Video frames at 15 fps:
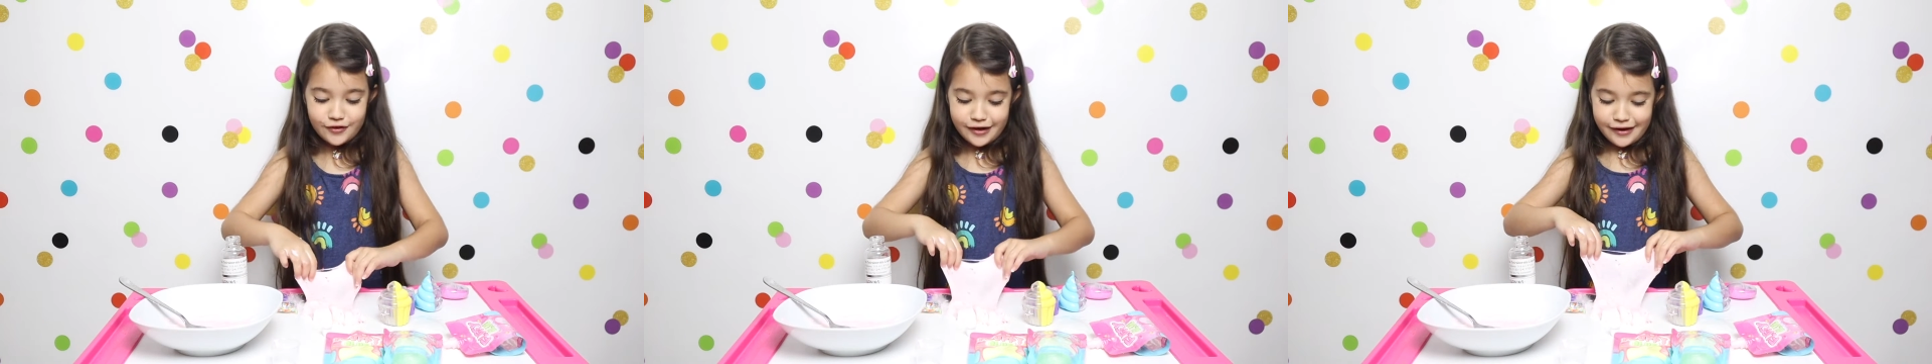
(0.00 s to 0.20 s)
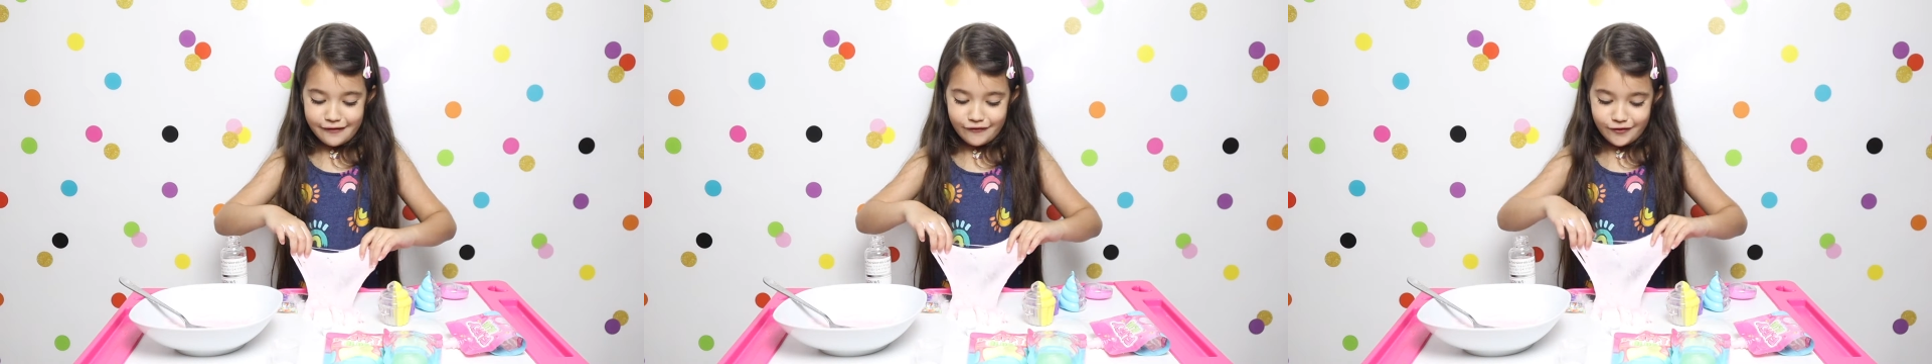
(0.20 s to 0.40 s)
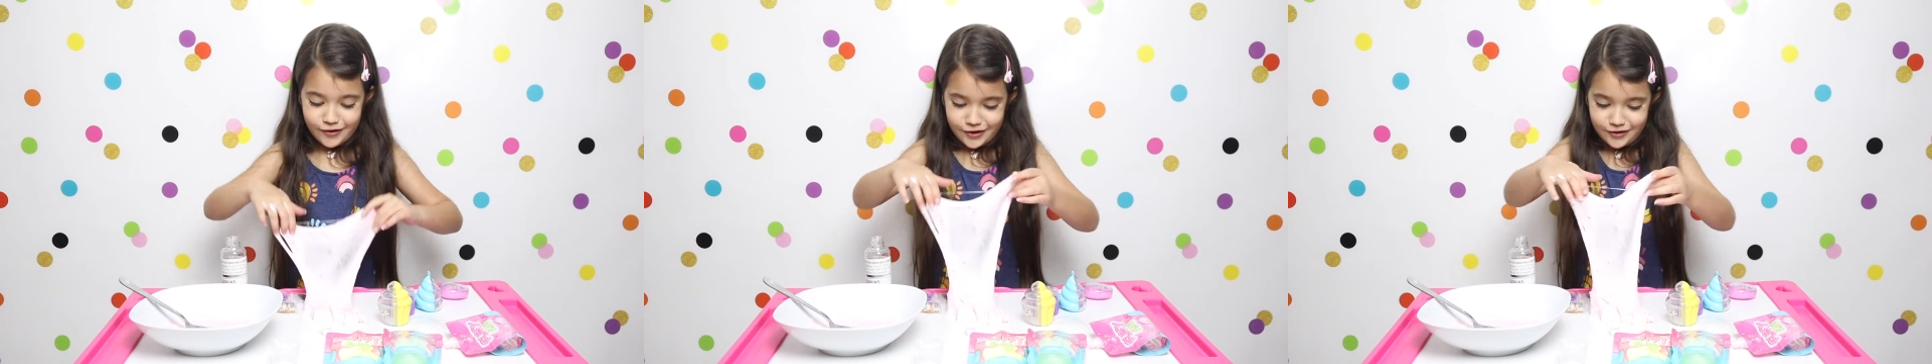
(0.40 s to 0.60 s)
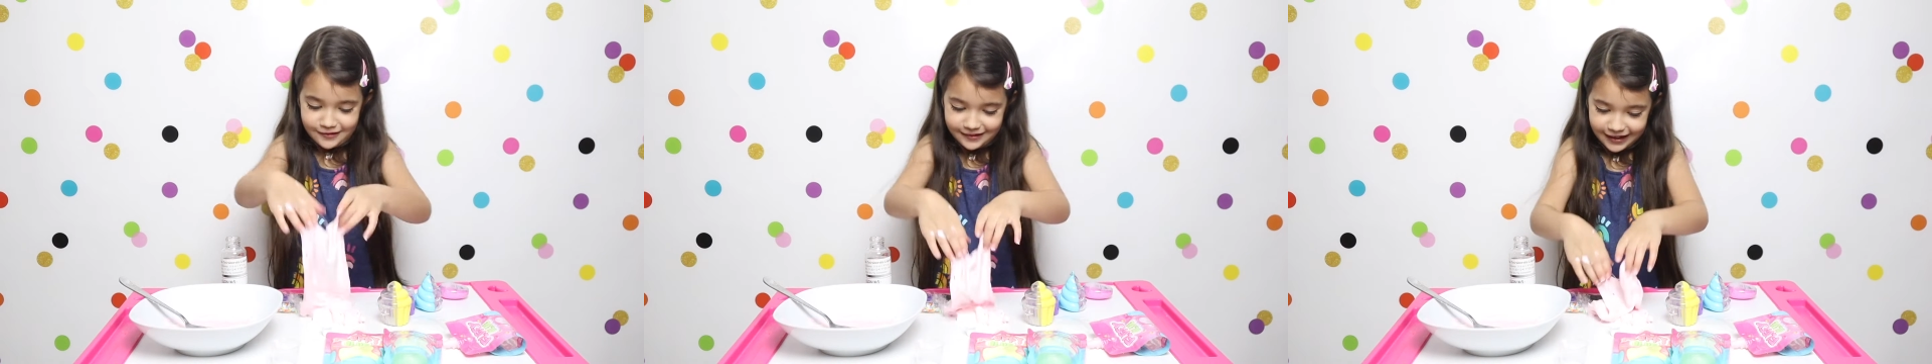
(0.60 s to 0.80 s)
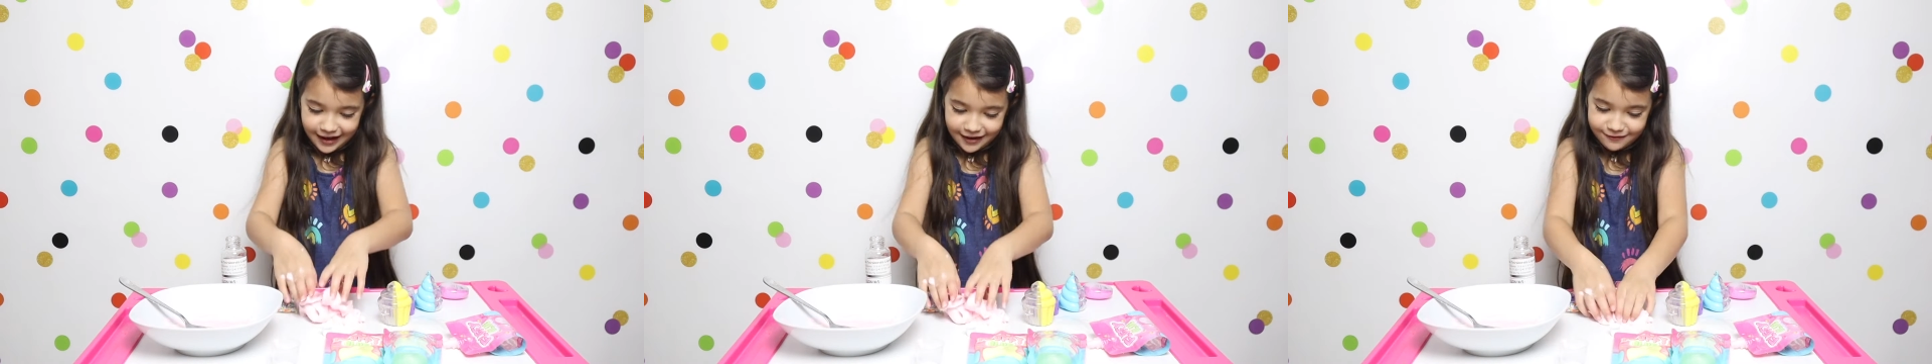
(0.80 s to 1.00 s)
ever
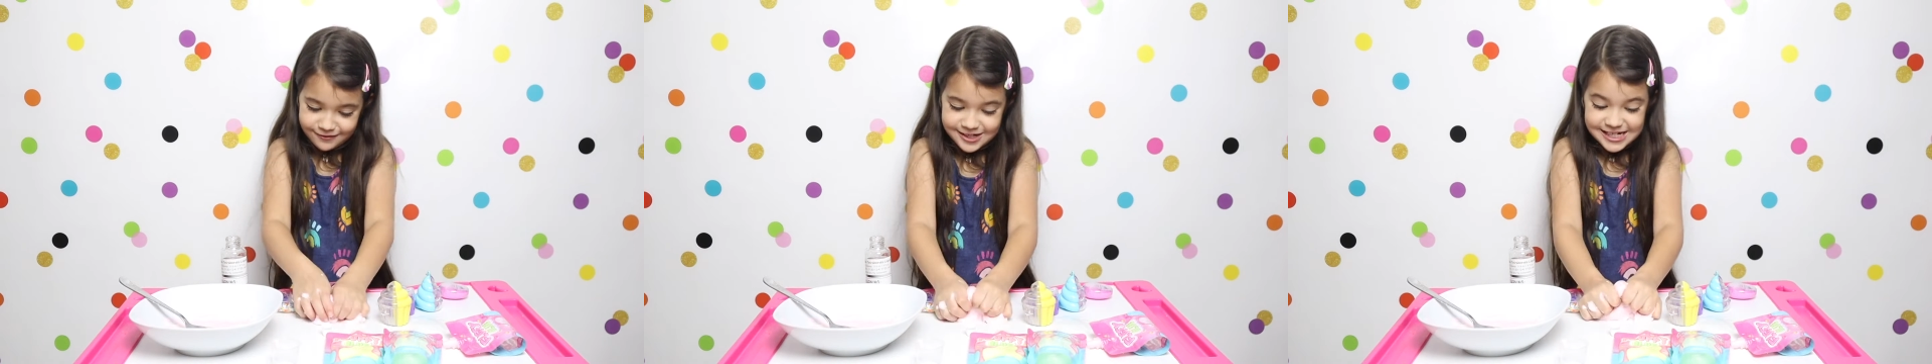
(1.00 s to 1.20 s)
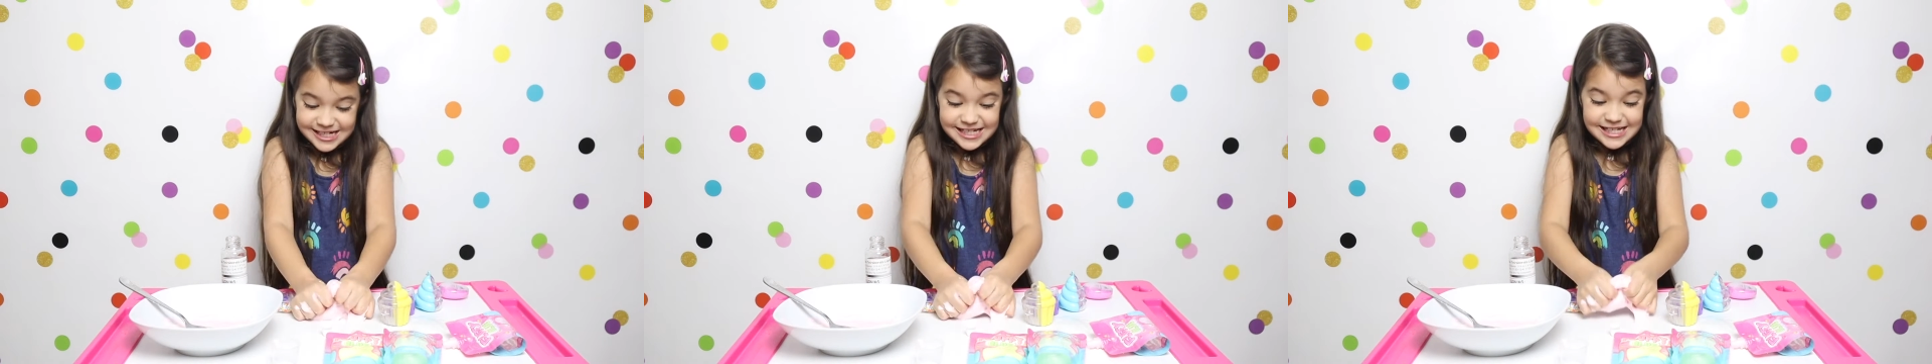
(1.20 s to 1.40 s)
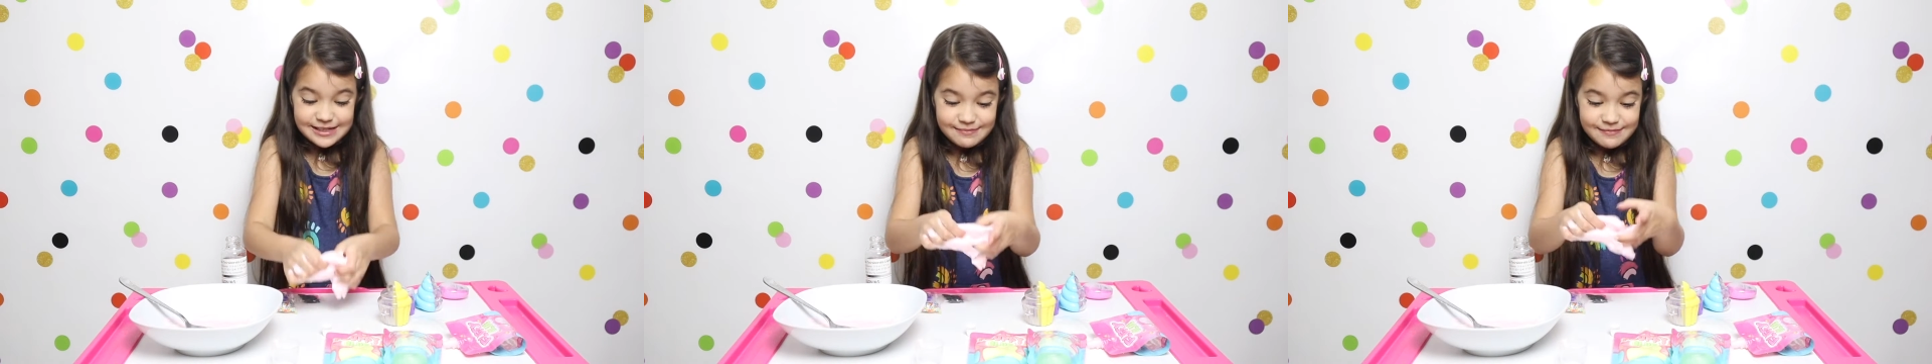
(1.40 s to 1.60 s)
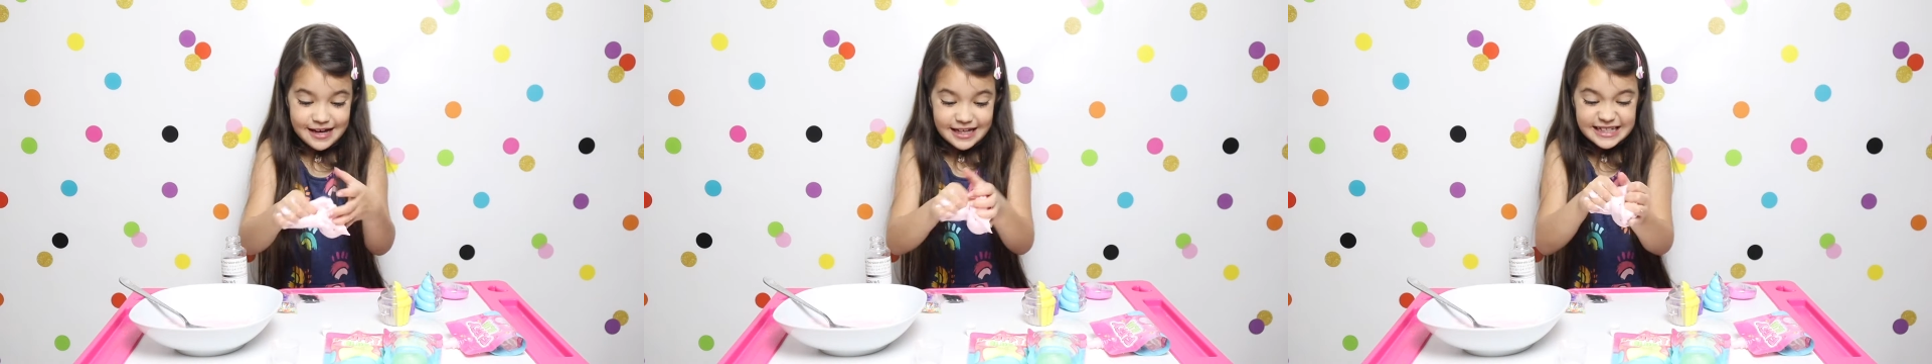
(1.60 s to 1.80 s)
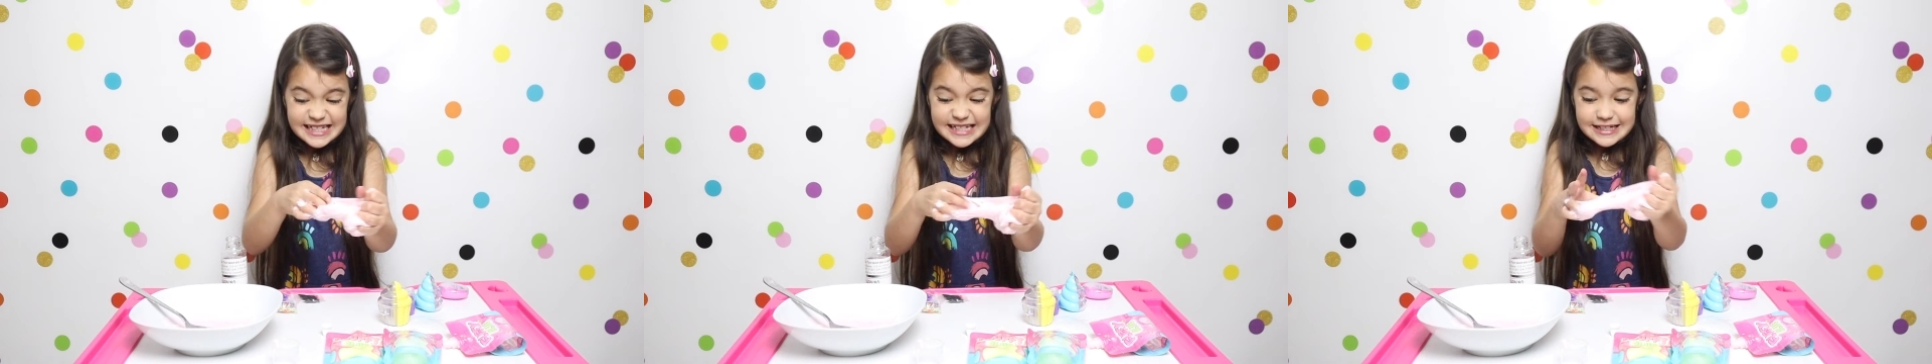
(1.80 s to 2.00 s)
in life
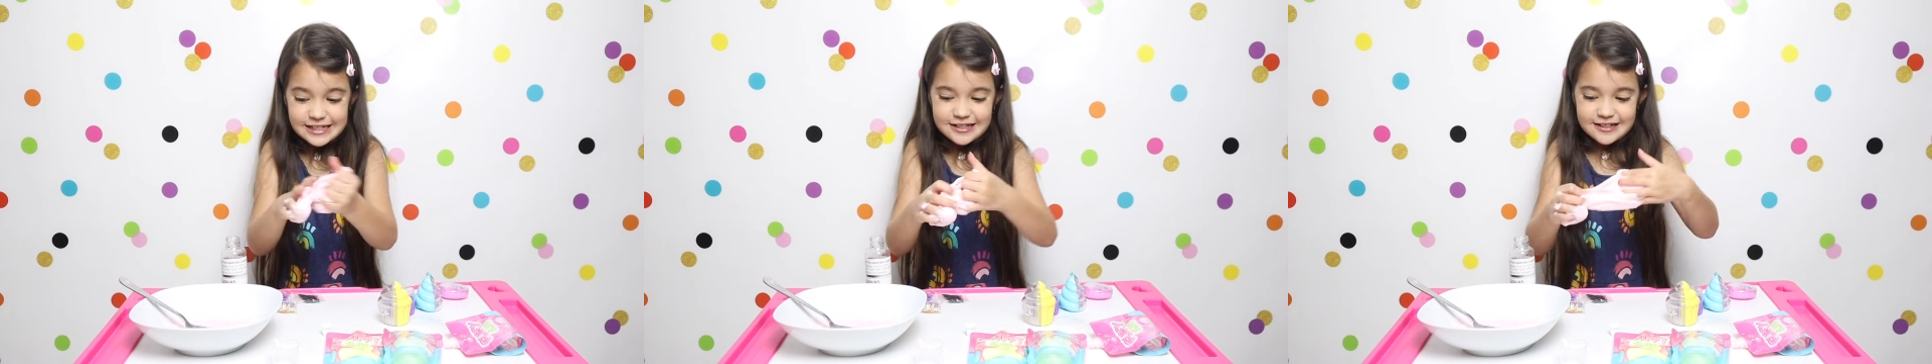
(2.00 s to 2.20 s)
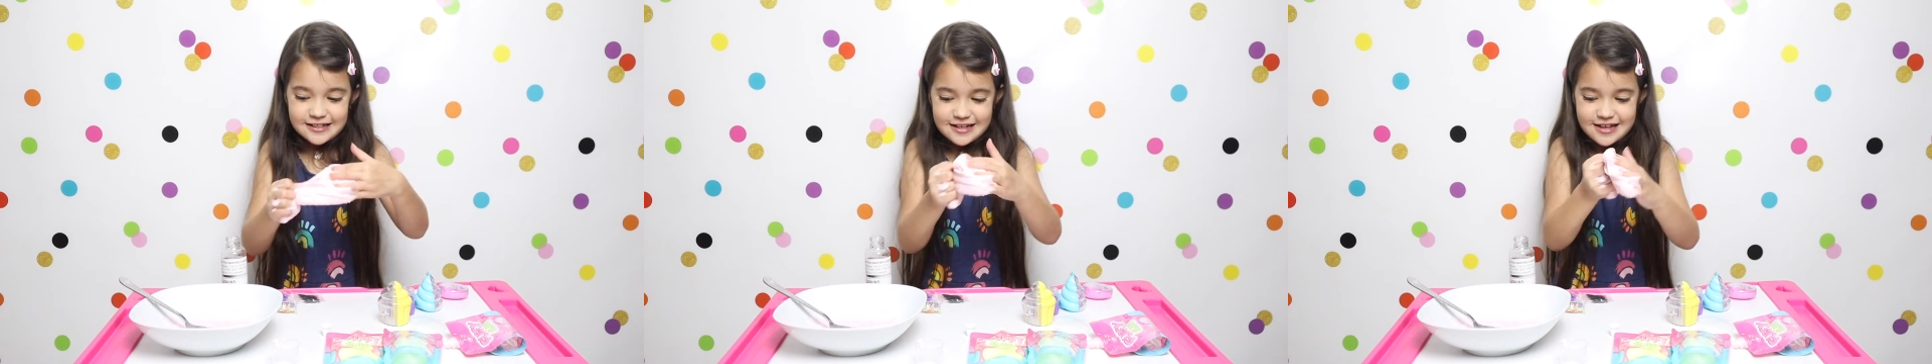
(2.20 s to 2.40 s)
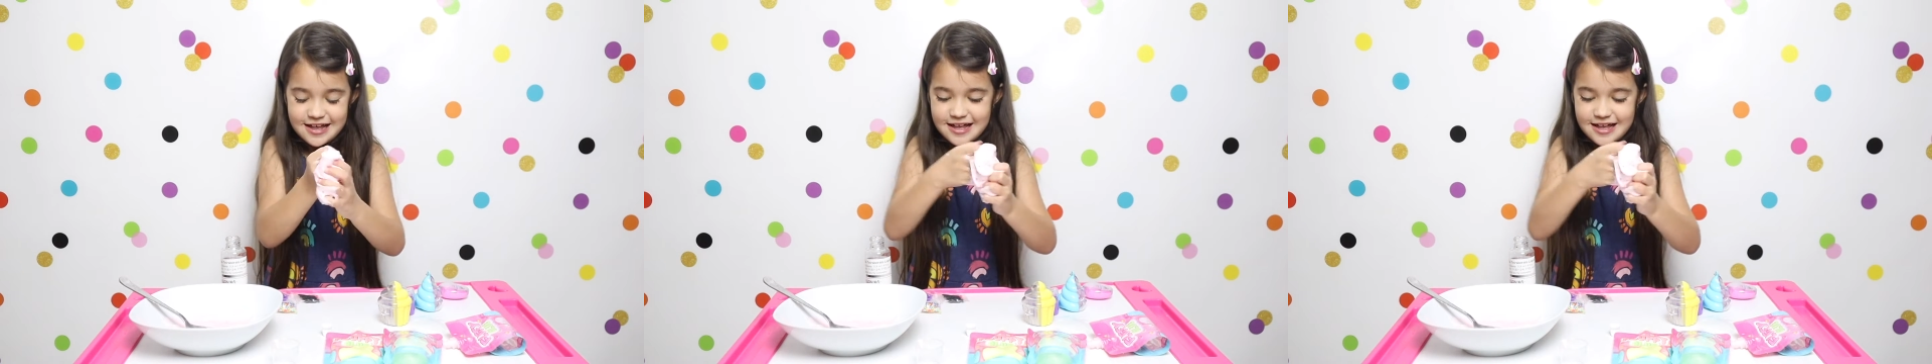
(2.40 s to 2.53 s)
smell this.